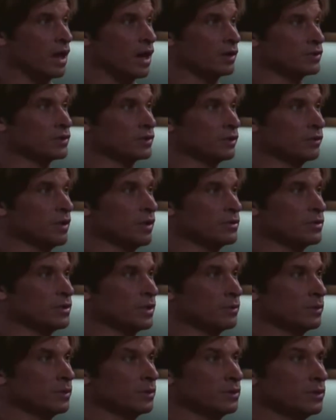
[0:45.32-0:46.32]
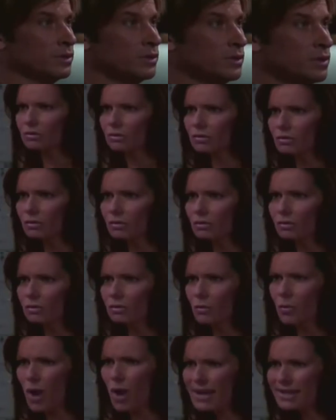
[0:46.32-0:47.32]
Delgado's going to represent me.
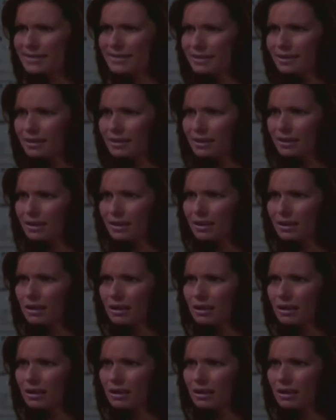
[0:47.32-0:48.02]
What?